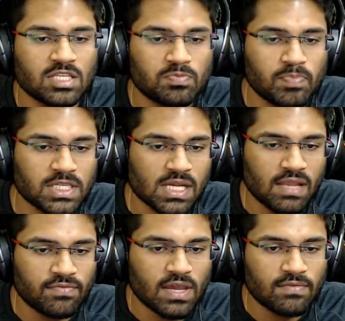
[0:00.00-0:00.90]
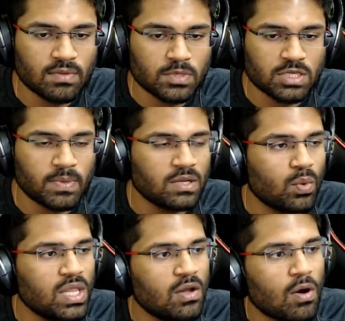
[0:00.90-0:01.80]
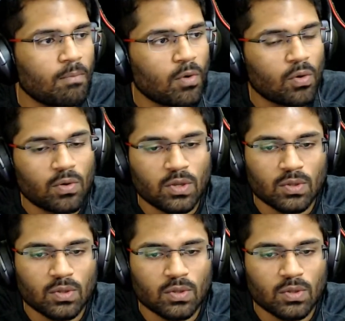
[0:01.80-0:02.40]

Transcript: especially if I have the bishop and queen combo.